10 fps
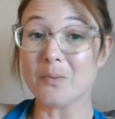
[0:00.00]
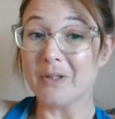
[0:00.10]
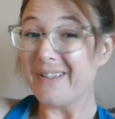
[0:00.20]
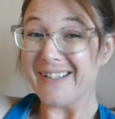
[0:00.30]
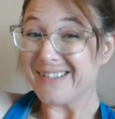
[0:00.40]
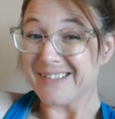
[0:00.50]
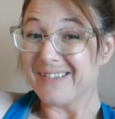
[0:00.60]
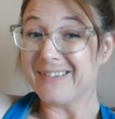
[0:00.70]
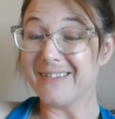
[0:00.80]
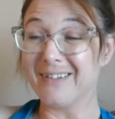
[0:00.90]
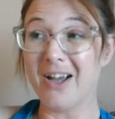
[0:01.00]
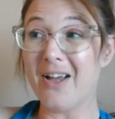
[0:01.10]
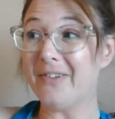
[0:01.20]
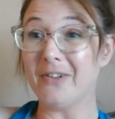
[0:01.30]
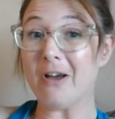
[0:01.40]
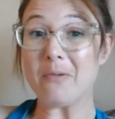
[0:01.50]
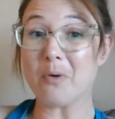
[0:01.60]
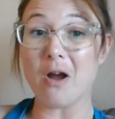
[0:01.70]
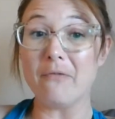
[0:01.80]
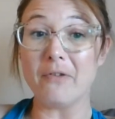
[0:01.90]
really isn't. Not in
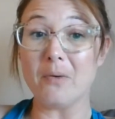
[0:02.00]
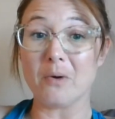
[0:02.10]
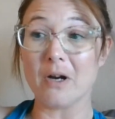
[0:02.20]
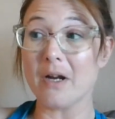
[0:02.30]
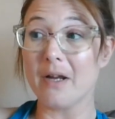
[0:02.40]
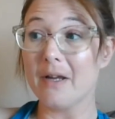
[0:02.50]
nonprofit work.